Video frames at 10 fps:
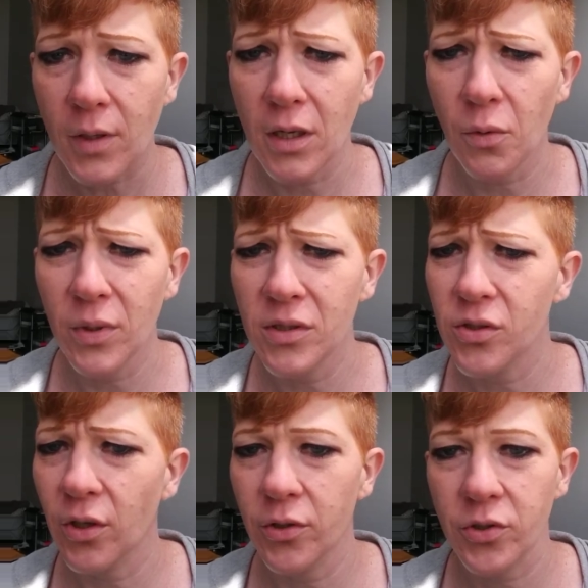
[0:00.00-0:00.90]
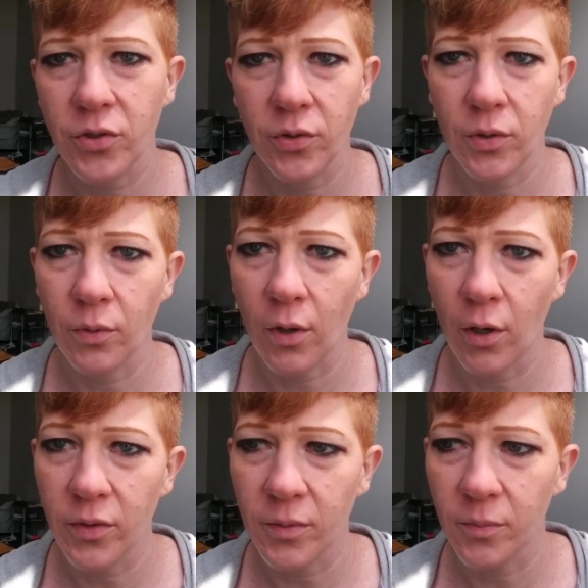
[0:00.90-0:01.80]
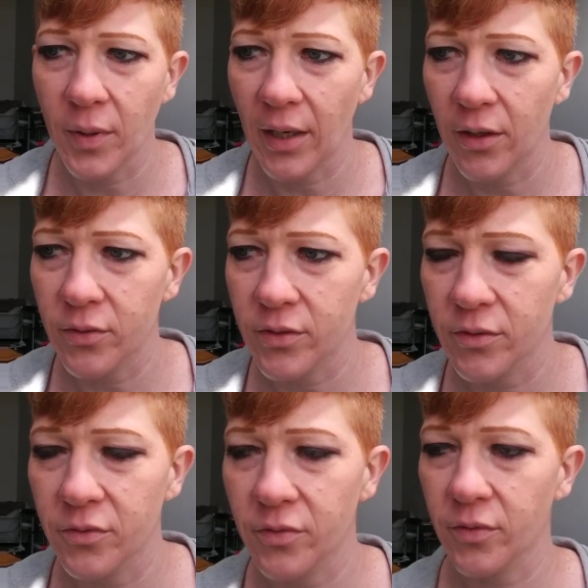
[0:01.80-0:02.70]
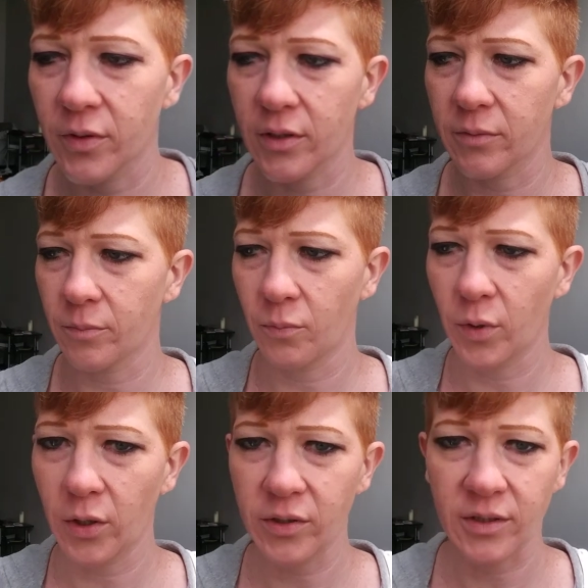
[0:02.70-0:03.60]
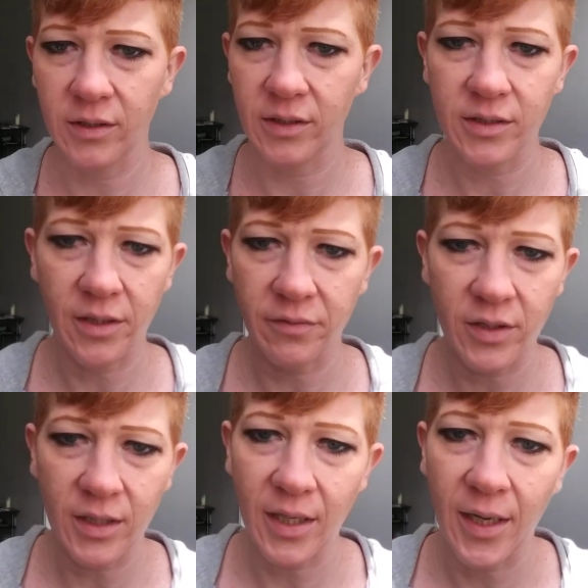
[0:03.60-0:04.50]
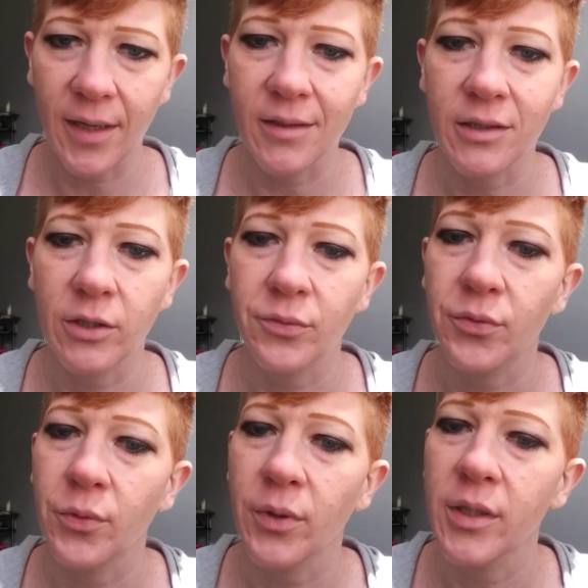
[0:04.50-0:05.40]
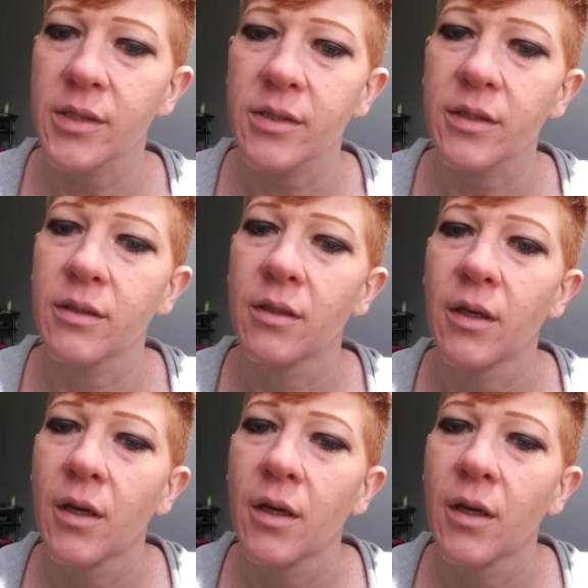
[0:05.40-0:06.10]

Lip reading: and I went and searched through all the piles of the books and the stuff that they had in there for us, and